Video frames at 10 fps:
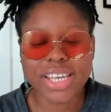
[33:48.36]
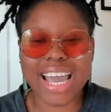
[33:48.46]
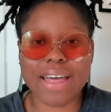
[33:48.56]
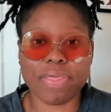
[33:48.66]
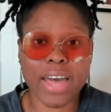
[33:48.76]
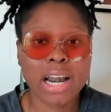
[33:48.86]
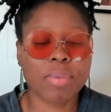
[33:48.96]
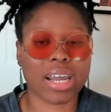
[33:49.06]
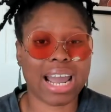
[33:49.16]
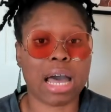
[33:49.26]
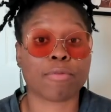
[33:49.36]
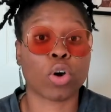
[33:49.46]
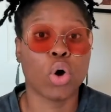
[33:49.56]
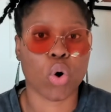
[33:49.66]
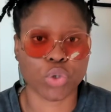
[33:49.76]
And then I'm going to have
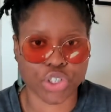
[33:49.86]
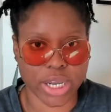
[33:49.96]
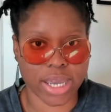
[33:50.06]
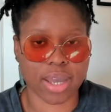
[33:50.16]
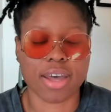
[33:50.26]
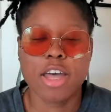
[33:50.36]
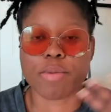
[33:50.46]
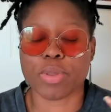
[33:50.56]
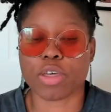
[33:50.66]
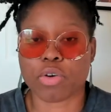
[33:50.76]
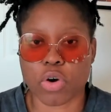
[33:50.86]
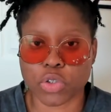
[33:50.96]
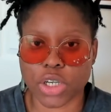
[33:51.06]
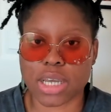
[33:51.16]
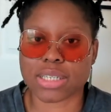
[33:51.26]
coaching, but the
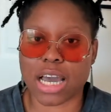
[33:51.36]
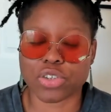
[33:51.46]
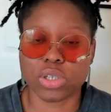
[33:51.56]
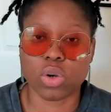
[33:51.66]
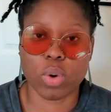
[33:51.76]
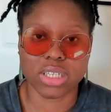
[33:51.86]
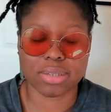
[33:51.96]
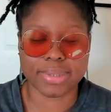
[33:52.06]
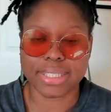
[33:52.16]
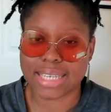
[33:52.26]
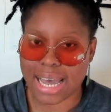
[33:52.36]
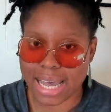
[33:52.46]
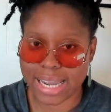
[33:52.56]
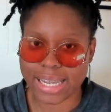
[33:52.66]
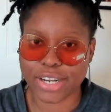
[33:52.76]
coaching is actually going to be
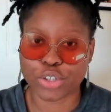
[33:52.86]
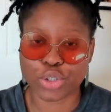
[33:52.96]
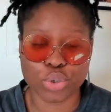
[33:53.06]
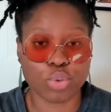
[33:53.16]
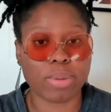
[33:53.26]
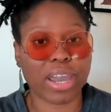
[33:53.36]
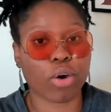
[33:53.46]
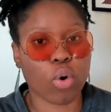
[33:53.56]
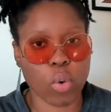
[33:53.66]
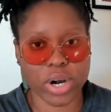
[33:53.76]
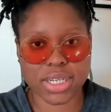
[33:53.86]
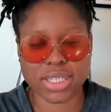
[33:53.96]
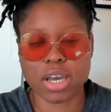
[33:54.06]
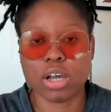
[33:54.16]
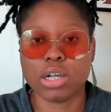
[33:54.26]
tied to my
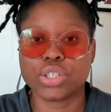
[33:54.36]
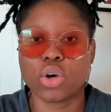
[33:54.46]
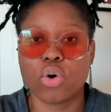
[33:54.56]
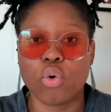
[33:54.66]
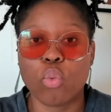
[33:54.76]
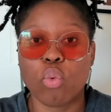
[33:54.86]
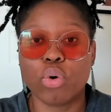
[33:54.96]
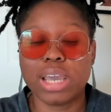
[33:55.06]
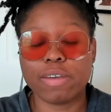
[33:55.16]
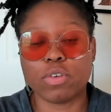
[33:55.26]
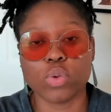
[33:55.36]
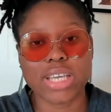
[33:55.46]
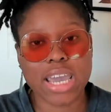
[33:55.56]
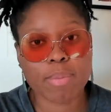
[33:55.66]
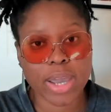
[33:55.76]
course. So if you
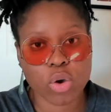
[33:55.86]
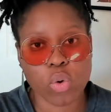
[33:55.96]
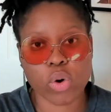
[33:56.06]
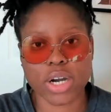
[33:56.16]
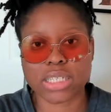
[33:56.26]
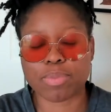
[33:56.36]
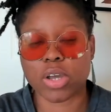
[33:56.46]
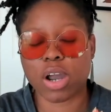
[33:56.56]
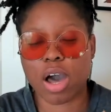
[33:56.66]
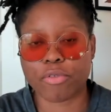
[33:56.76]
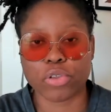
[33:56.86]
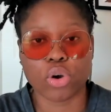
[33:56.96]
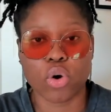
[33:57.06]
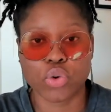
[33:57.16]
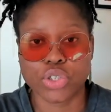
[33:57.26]
take my course, I'm going to offer the
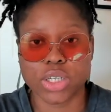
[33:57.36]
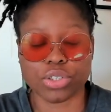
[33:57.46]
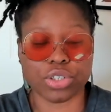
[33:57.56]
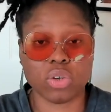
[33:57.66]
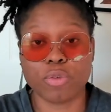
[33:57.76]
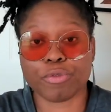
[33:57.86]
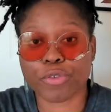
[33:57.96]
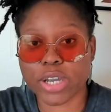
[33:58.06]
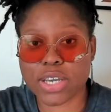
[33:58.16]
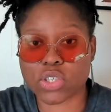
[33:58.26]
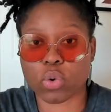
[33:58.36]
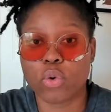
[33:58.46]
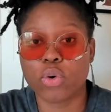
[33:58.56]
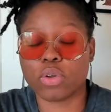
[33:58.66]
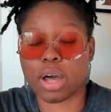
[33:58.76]
coaching to you free.
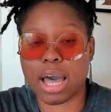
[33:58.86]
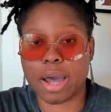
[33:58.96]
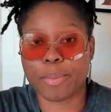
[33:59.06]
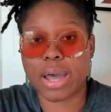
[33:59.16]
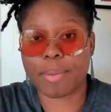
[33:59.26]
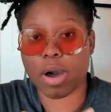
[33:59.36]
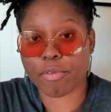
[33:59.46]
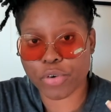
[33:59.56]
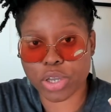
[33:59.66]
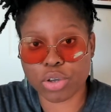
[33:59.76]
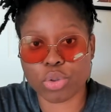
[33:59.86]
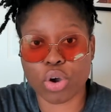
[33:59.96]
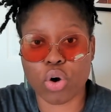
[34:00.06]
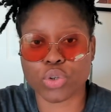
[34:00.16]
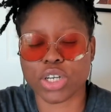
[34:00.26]
So I'm offering you the
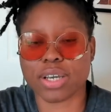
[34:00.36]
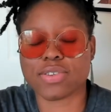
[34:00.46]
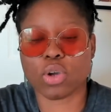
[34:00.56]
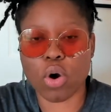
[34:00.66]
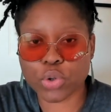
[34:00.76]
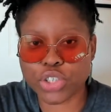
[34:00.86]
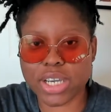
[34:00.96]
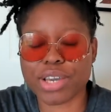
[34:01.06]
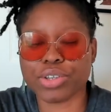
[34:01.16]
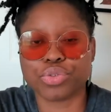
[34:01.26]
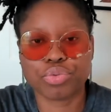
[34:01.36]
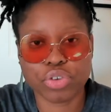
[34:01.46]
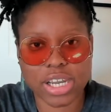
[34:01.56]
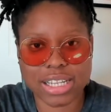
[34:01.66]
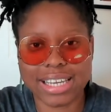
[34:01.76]
coaching because coaching is
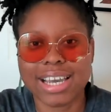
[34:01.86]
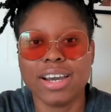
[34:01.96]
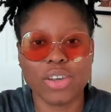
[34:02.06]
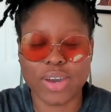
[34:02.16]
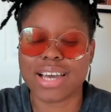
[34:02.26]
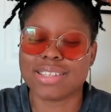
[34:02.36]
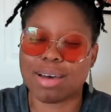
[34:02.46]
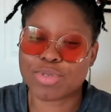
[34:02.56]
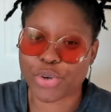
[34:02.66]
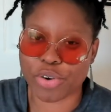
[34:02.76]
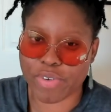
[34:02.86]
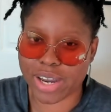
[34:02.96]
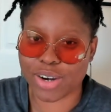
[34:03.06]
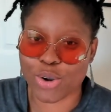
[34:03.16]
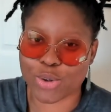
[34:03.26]
really, you guys, I'm
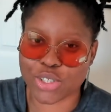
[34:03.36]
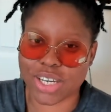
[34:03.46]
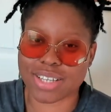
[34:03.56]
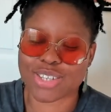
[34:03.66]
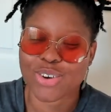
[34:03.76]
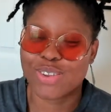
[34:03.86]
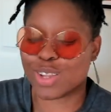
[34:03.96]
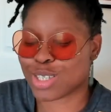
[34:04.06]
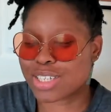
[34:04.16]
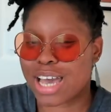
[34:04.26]
certified in coaching. So this is